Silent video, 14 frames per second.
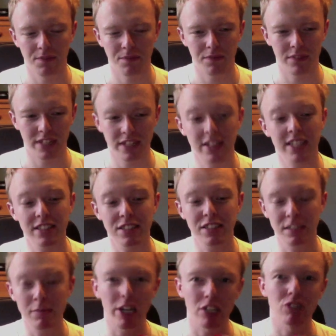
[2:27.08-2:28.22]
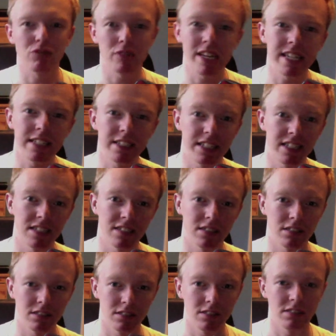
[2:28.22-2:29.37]
This just seemed kind of crazy.
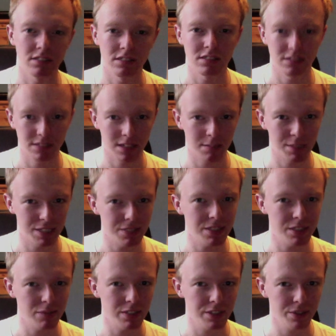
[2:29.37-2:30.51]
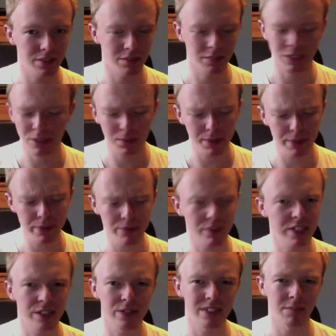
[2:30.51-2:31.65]
But it's really awesome. It wasn't
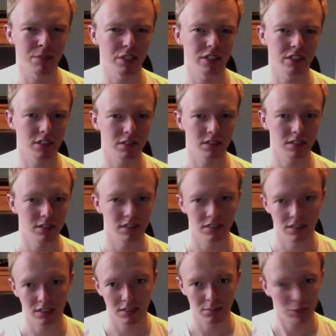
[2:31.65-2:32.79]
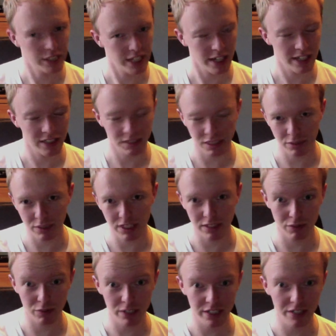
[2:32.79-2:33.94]
really used that much. But yeah, it's
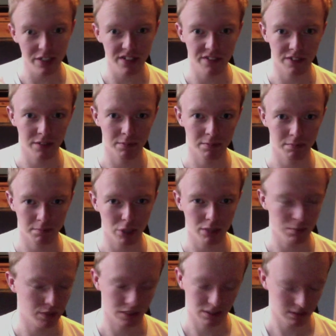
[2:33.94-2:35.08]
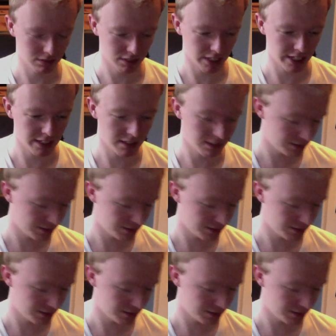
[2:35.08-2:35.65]
really good for Pokemon, I guess.